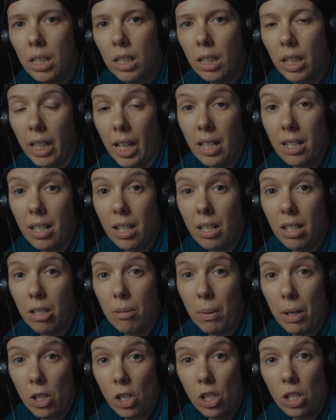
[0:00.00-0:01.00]
like I said,
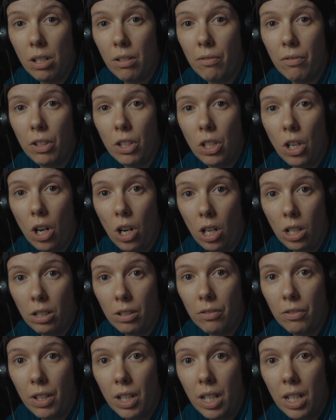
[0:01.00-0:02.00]
especially in
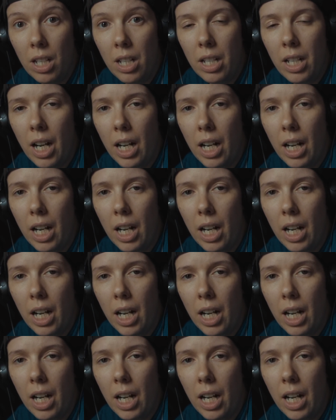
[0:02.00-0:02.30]
photography,